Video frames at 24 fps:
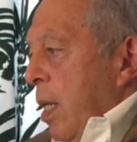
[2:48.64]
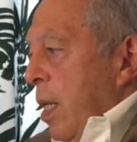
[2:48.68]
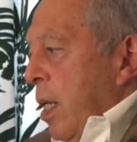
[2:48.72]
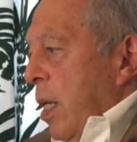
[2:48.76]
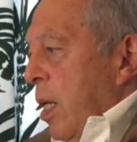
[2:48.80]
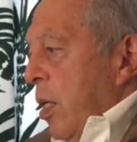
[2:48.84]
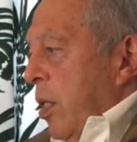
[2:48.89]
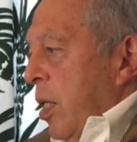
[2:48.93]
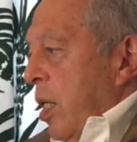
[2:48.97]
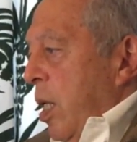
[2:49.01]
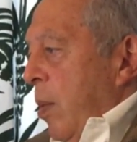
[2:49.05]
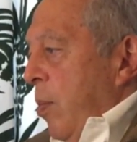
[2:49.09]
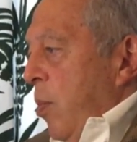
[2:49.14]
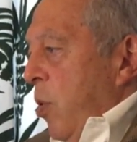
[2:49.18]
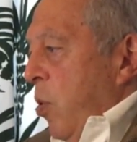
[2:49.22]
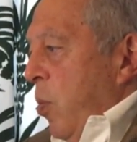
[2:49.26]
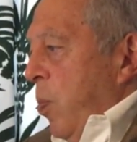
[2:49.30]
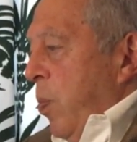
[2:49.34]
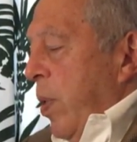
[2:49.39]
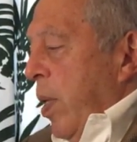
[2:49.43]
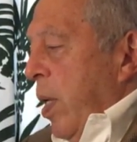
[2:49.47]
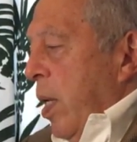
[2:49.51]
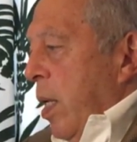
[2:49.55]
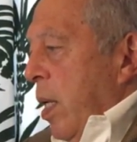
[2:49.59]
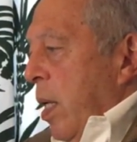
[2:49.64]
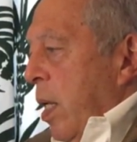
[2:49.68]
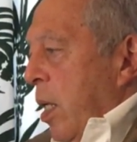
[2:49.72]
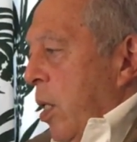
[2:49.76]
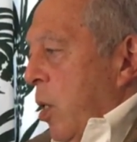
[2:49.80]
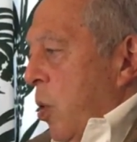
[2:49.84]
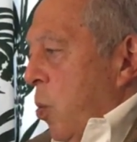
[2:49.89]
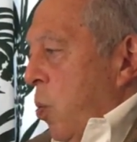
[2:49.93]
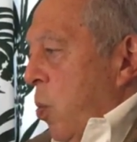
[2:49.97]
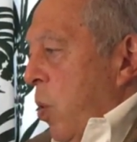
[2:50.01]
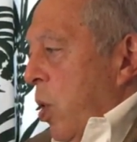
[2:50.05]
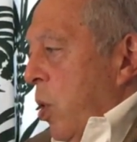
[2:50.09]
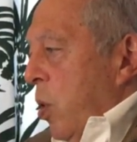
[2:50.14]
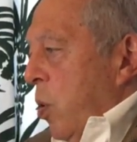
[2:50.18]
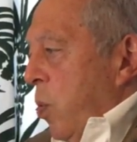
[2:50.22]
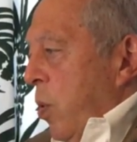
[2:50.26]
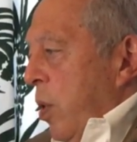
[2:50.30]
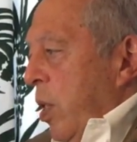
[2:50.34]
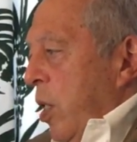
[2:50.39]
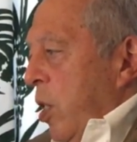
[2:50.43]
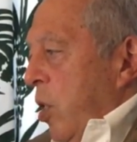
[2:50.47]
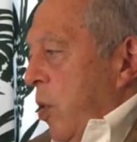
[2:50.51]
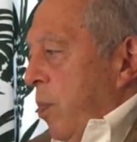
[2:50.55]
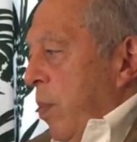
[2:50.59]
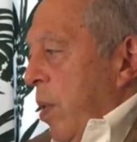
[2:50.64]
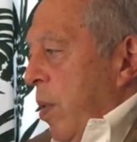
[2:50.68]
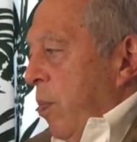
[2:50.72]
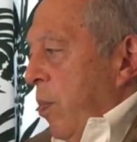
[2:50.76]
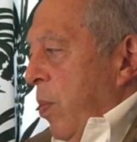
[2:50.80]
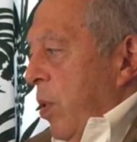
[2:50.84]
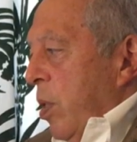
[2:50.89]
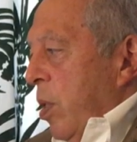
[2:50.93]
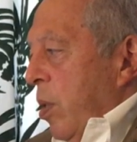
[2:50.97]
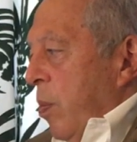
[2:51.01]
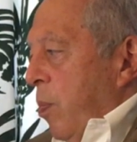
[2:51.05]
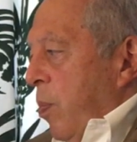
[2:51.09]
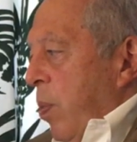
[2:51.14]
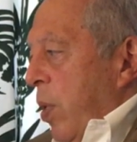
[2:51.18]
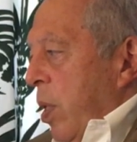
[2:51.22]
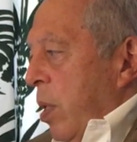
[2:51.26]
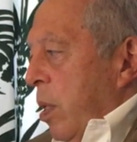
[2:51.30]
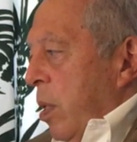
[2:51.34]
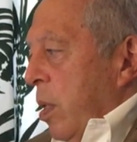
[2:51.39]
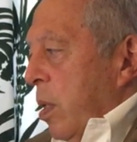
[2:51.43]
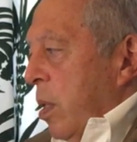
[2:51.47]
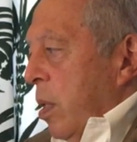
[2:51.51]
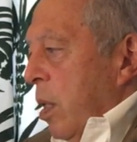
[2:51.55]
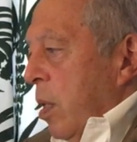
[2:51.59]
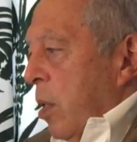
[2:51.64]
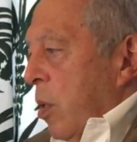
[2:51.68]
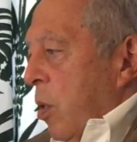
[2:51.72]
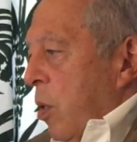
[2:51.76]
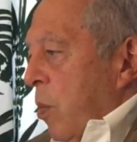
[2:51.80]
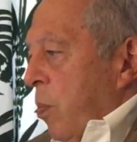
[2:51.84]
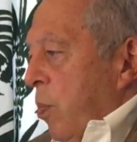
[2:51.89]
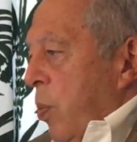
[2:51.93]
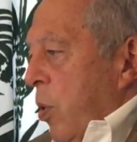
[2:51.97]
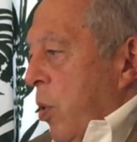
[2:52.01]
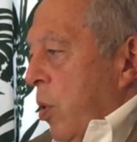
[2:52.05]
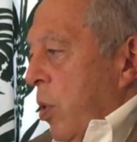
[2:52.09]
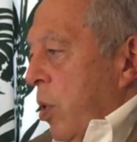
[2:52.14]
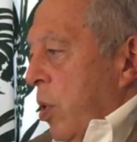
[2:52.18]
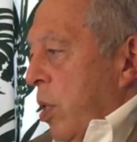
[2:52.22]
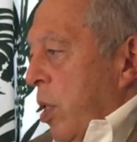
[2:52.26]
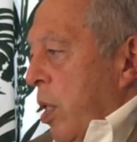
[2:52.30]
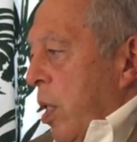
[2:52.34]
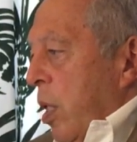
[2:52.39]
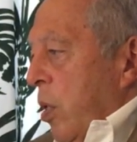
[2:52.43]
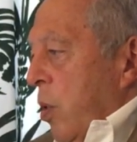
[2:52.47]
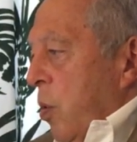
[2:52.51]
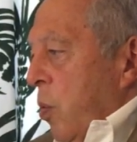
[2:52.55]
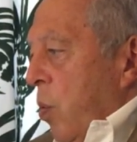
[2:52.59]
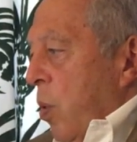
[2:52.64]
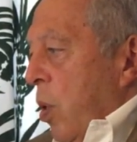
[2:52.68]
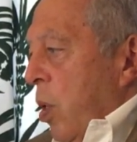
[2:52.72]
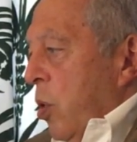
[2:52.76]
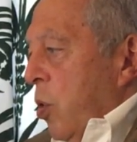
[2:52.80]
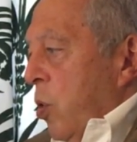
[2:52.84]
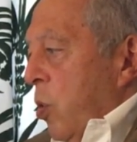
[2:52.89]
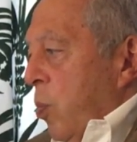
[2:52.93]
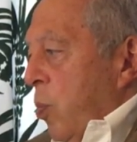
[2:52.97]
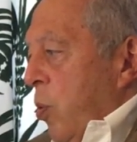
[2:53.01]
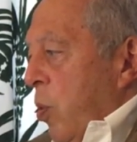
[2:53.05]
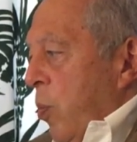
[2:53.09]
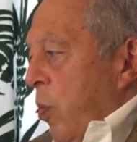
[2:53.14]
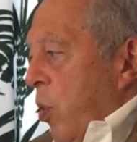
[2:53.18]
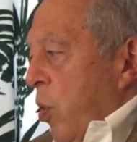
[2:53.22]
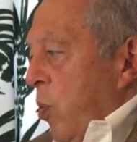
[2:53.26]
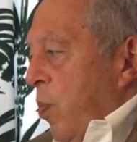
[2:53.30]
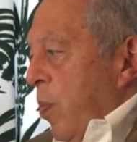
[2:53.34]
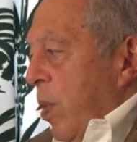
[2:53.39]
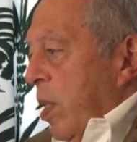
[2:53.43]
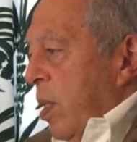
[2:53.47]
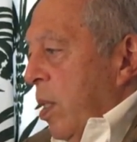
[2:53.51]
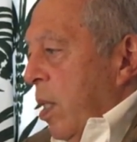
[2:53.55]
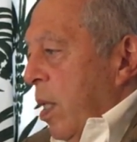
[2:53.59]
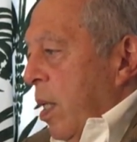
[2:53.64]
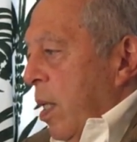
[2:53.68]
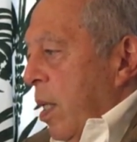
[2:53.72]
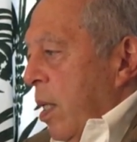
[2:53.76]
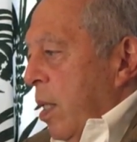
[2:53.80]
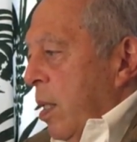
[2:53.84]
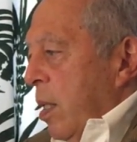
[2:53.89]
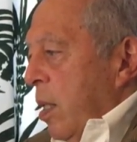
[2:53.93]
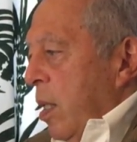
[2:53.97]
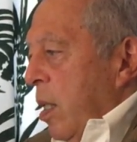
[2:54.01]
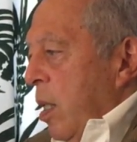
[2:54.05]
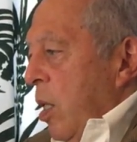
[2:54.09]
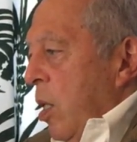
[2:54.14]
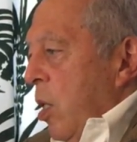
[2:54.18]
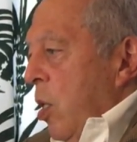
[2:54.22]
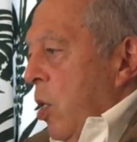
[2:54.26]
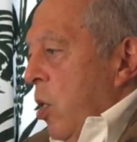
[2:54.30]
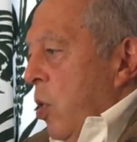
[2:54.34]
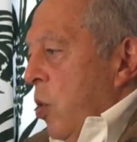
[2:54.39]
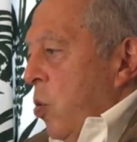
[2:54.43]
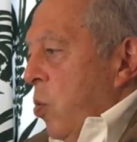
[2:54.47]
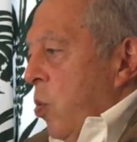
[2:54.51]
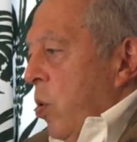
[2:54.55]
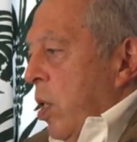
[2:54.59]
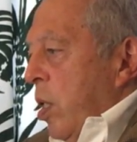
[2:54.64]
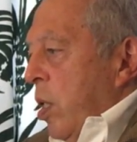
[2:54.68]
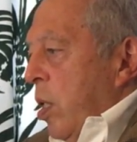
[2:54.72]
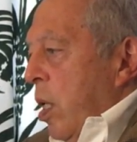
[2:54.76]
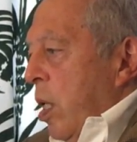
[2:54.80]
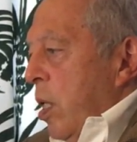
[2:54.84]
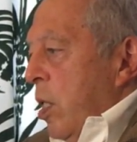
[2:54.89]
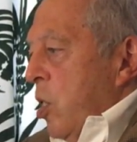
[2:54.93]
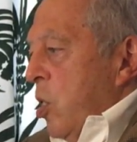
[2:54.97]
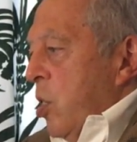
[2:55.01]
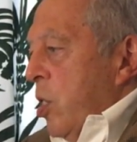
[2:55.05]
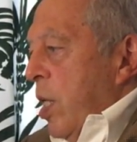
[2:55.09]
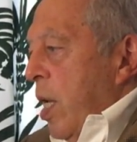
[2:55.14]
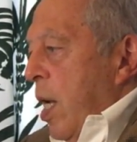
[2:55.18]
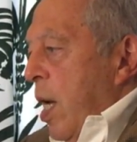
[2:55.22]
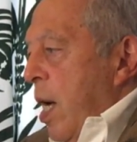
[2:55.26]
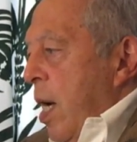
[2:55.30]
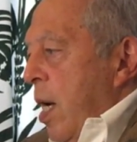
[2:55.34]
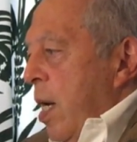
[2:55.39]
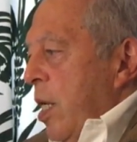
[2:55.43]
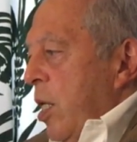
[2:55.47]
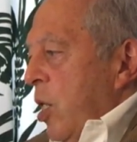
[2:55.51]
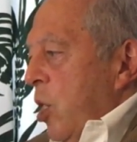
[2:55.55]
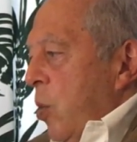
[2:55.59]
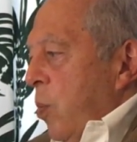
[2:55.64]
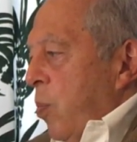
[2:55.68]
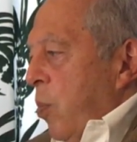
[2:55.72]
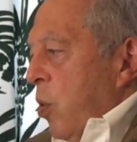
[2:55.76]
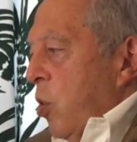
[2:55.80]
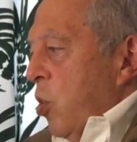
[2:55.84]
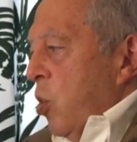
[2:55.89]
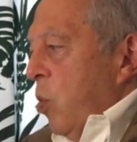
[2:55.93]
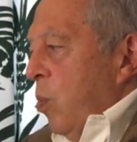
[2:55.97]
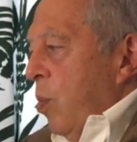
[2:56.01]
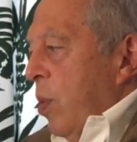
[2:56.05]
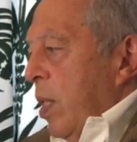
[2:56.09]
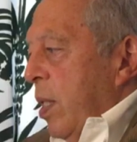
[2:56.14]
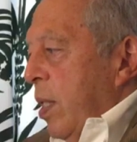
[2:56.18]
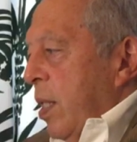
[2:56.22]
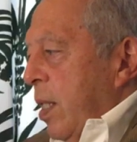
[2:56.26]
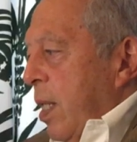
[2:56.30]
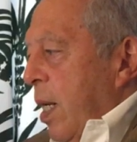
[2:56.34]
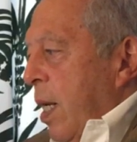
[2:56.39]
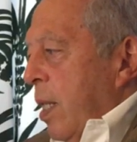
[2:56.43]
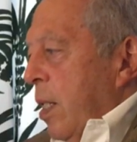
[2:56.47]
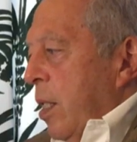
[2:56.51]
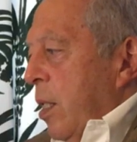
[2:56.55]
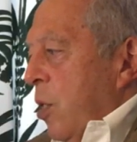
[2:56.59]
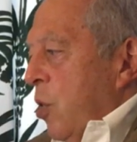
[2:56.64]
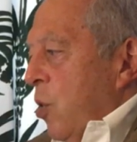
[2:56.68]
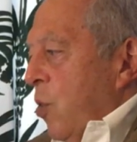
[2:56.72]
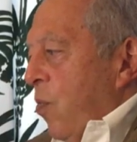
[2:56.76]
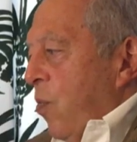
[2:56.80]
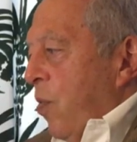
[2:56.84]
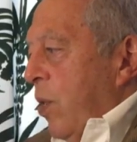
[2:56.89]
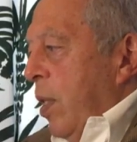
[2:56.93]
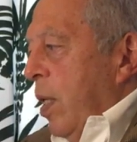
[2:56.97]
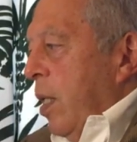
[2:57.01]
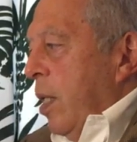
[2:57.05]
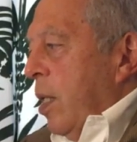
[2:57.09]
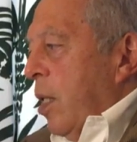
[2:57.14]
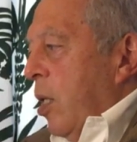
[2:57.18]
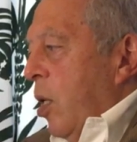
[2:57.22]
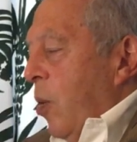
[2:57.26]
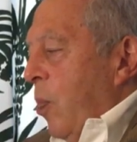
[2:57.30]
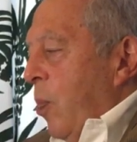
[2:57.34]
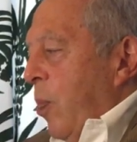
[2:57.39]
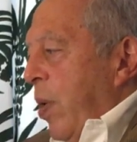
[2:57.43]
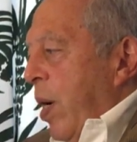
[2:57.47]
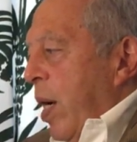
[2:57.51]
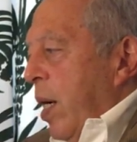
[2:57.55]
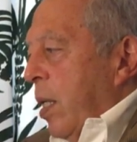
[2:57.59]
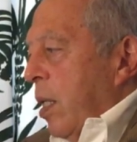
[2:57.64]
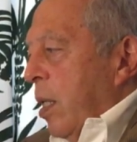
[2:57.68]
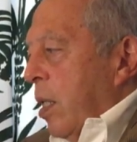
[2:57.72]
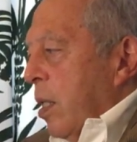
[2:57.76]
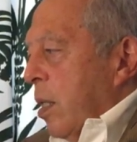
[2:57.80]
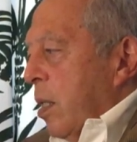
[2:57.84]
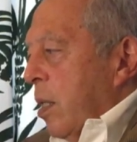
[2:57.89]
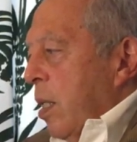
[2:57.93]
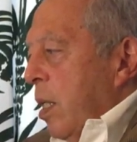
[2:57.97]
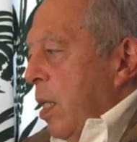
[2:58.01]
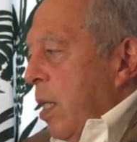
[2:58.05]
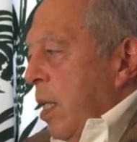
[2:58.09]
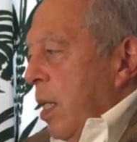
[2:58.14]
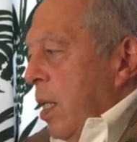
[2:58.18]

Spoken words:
Now, the WPA has worked with its members and partners and components around the world to promote mental health, to encourage the highest possible standards of clinical practice.